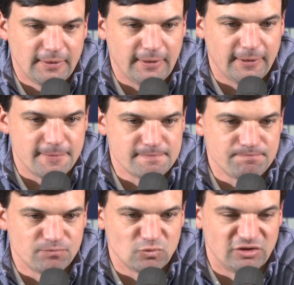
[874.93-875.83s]
I'm
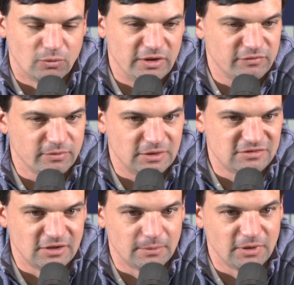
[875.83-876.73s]
still waiting for the
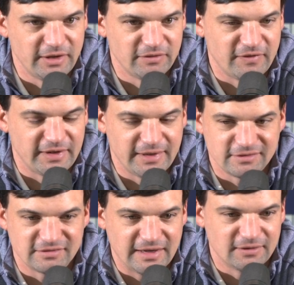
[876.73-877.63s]
NCAA to find out
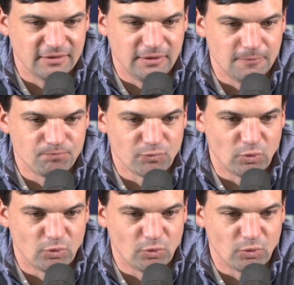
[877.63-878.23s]
exactly